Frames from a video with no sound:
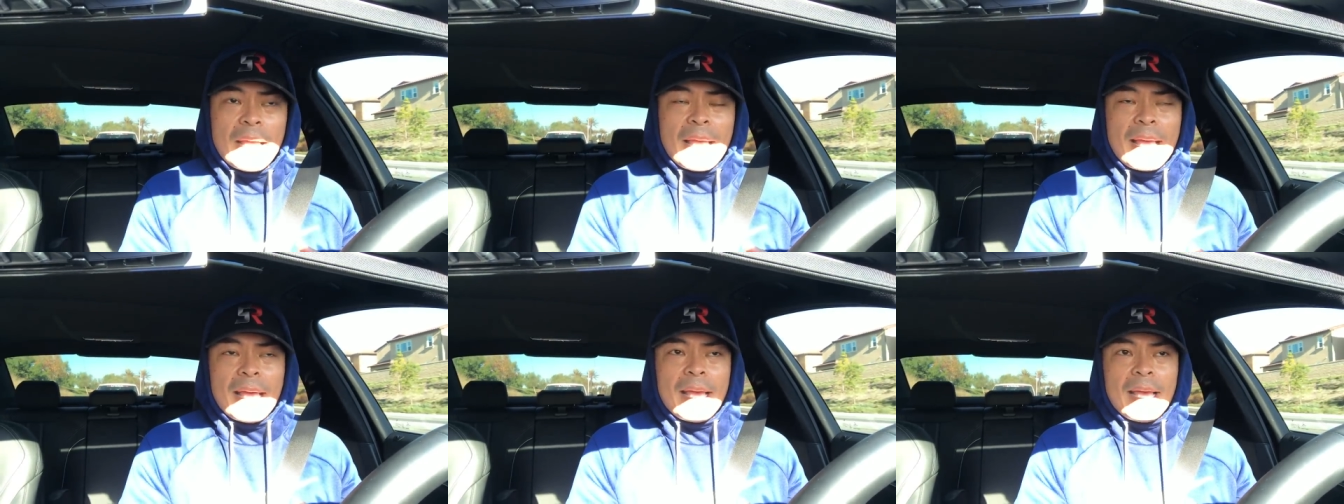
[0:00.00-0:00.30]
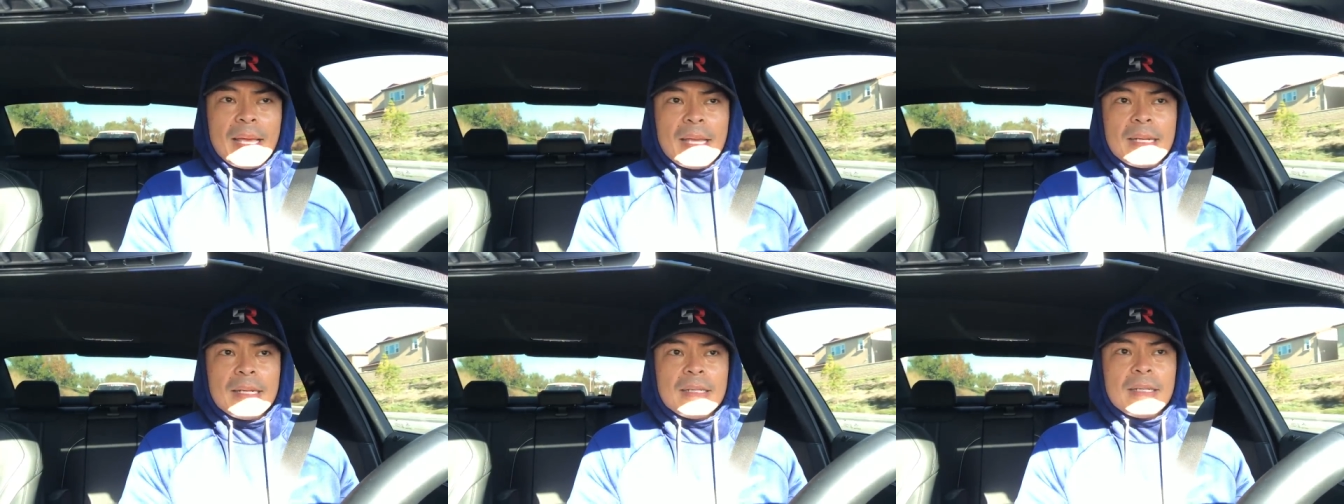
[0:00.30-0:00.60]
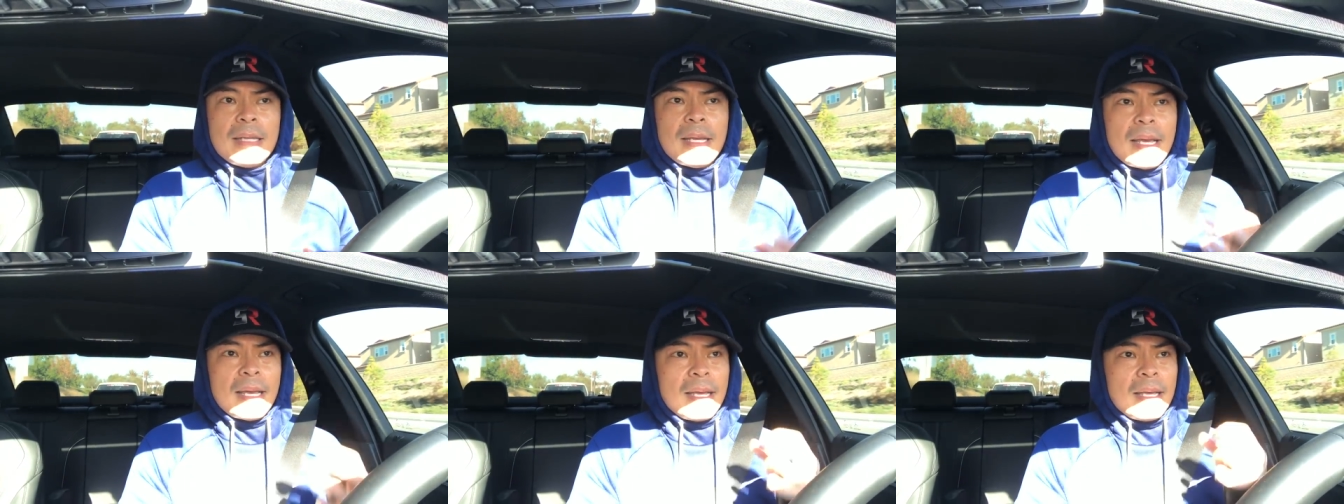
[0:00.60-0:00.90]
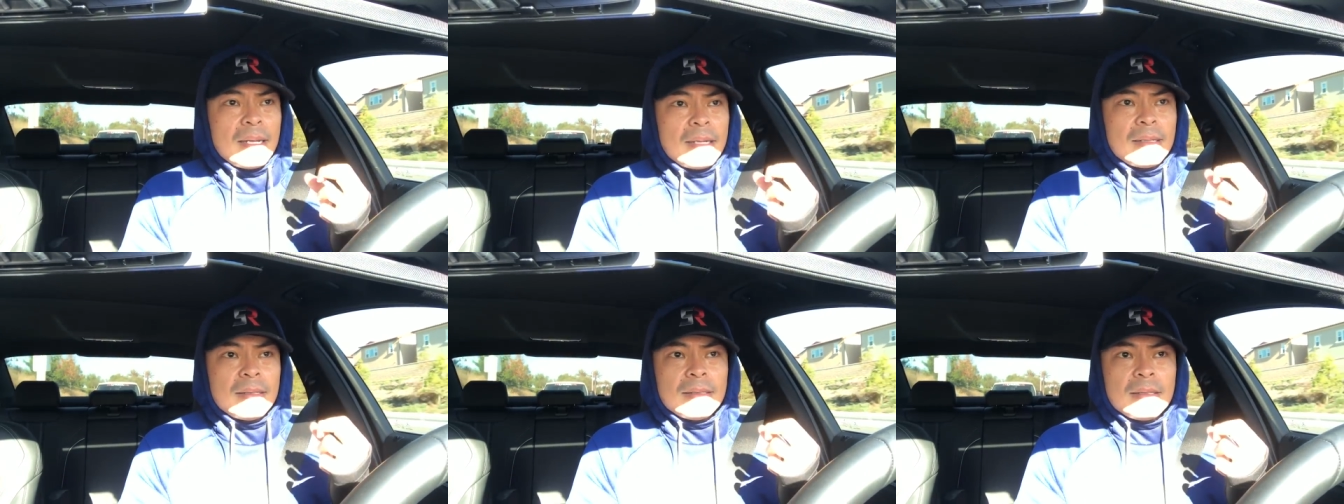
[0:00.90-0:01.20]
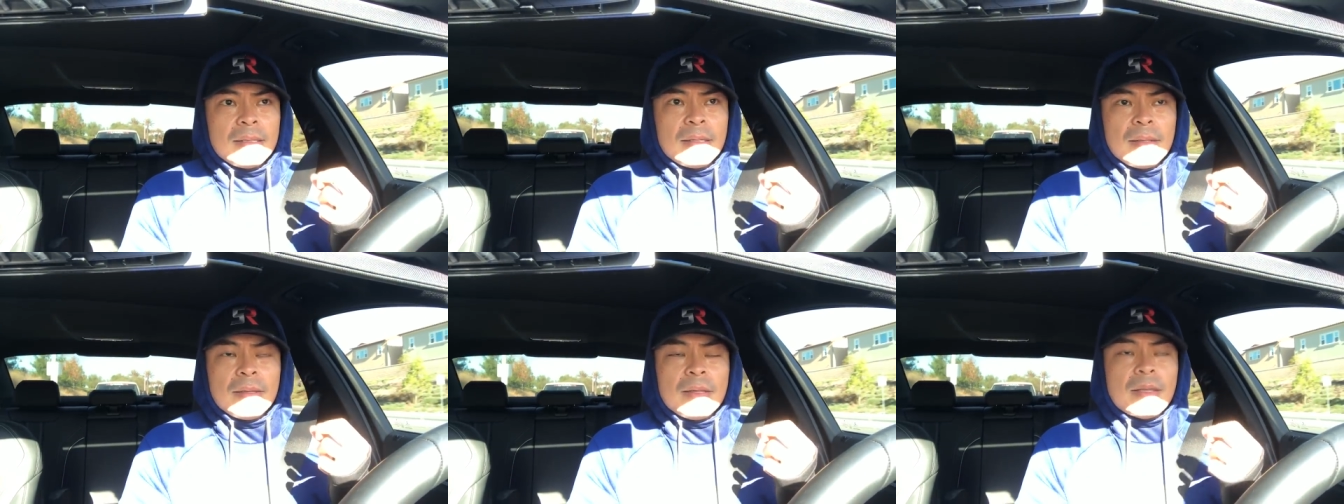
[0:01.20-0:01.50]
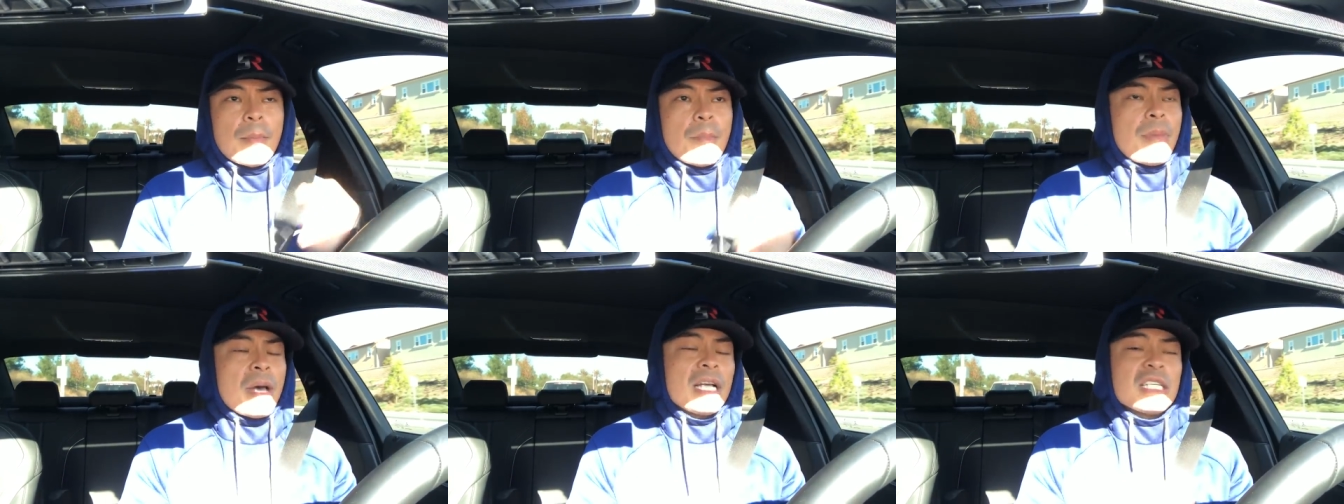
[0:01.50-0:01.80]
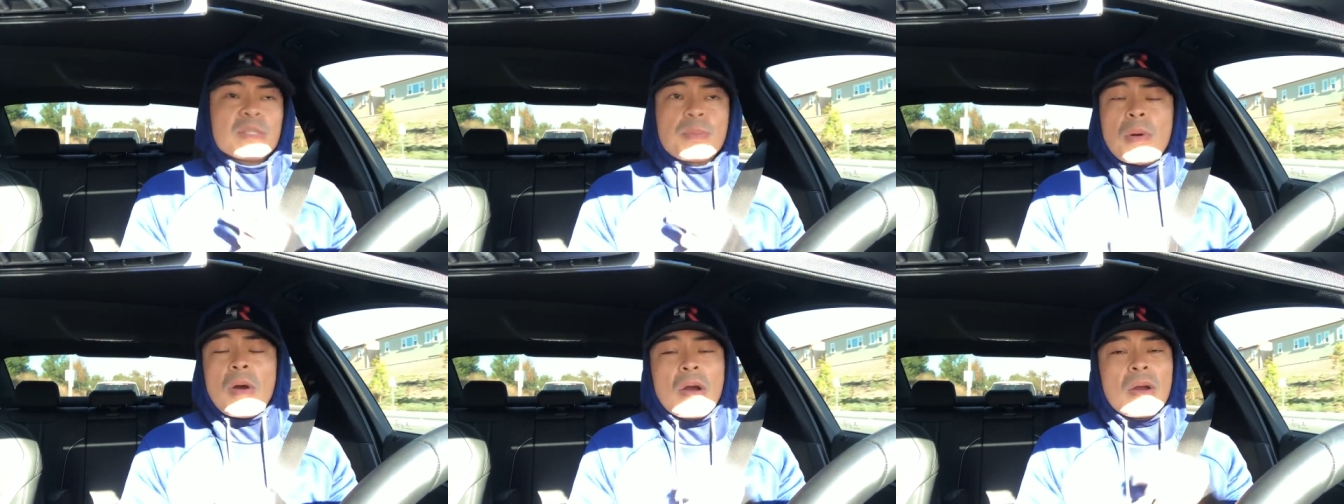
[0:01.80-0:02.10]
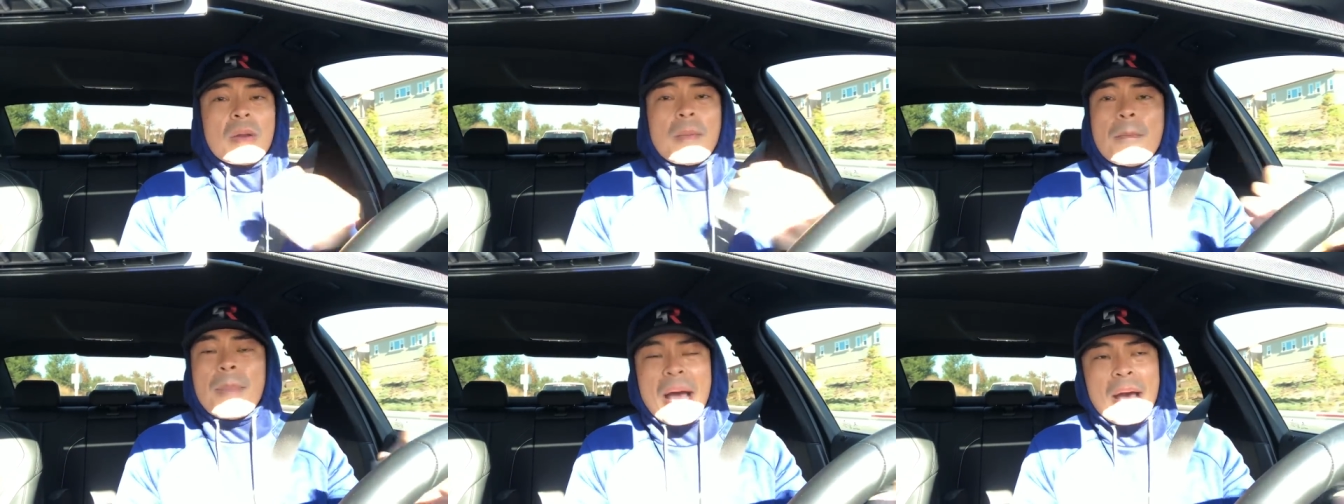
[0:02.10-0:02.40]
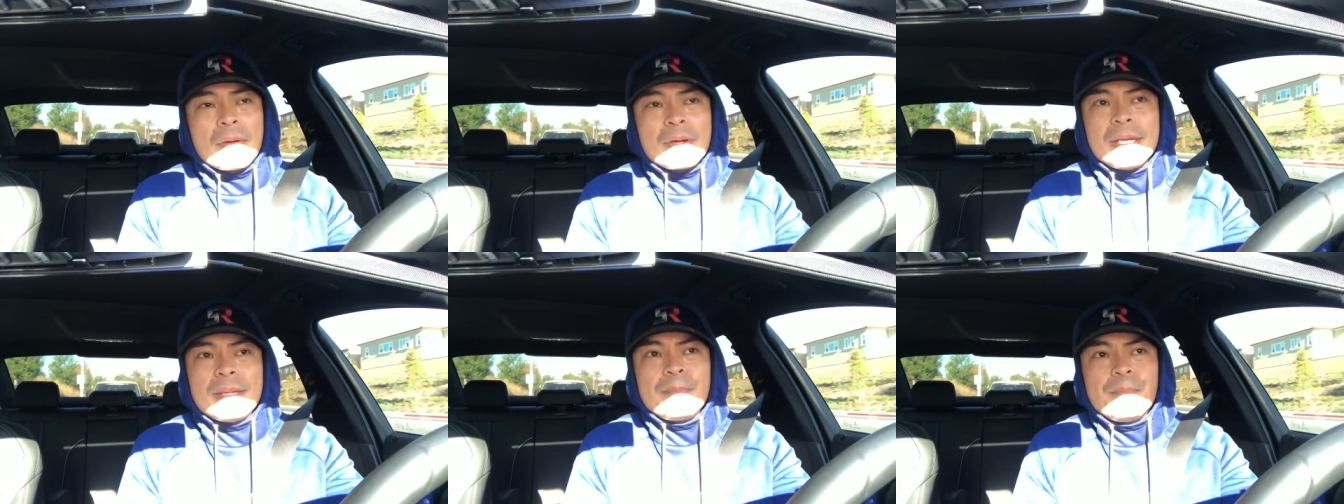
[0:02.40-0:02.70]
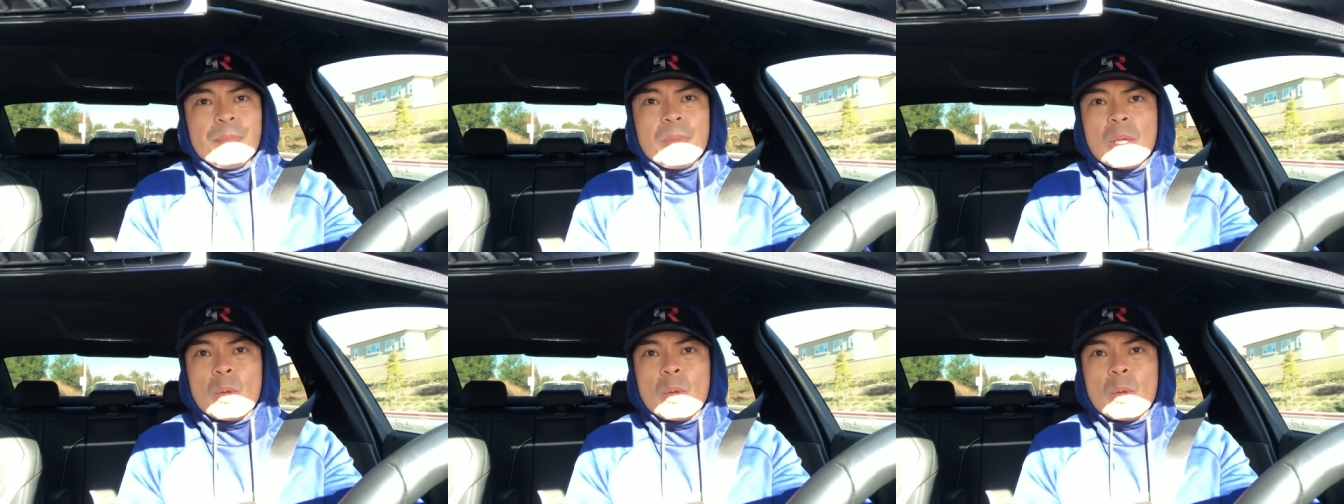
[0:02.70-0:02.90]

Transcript: and and the best part about it